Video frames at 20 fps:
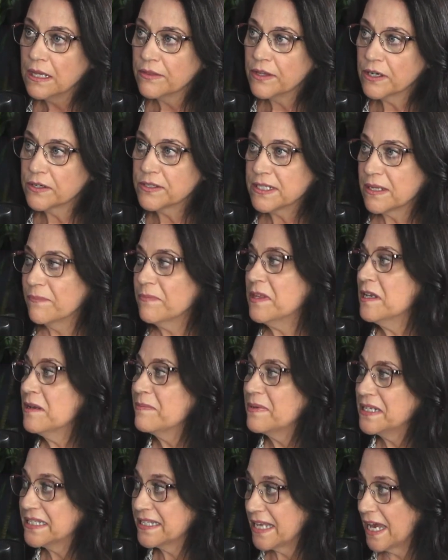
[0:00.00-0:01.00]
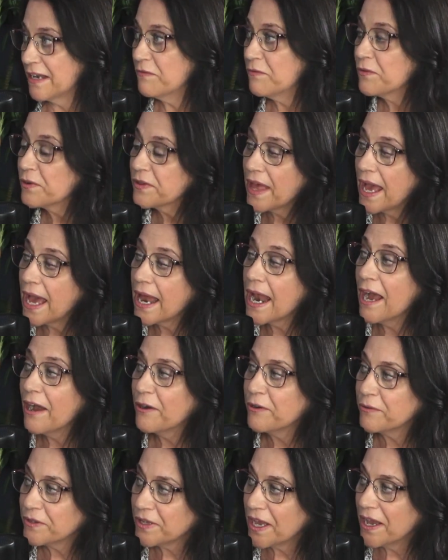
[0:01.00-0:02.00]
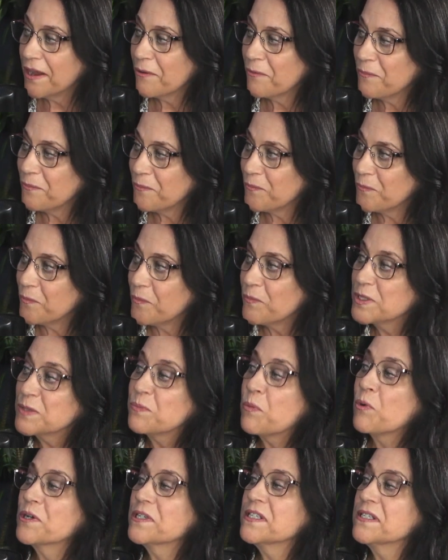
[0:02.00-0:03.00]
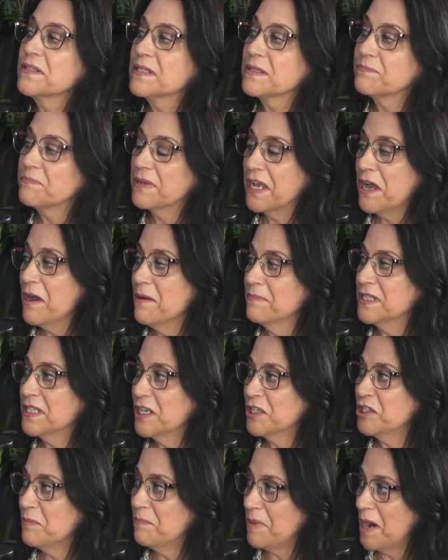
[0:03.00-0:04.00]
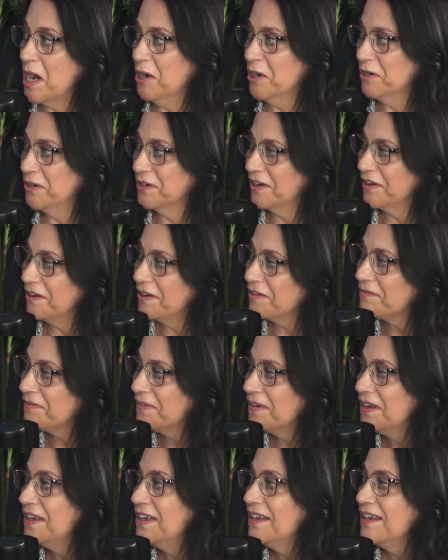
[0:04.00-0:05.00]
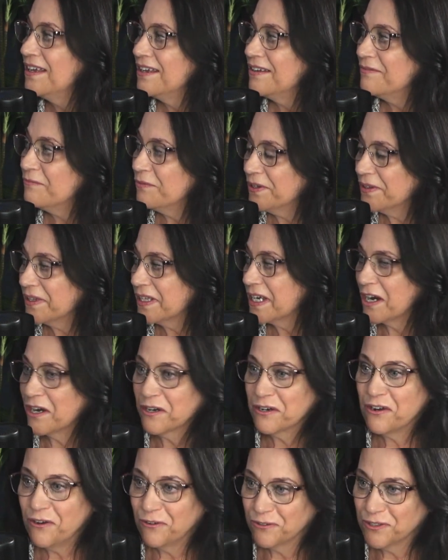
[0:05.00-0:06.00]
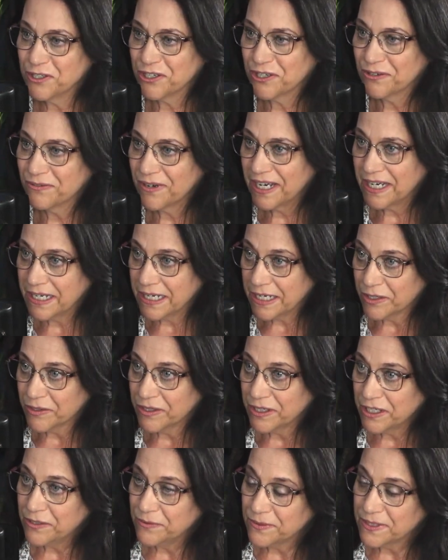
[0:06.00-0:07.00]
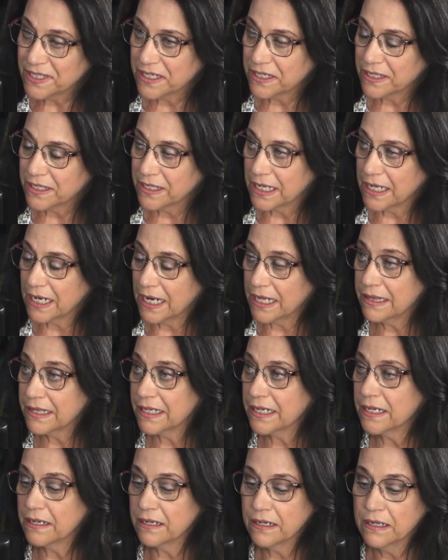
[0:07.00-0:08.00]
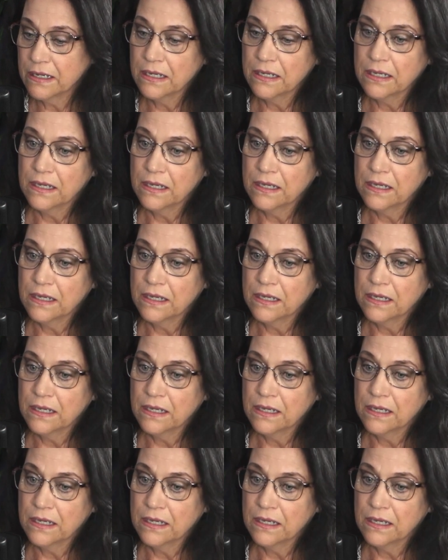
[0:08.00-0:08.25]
there's something to be said for that, how sports has become such a part of really our culture right here in Houston. And I think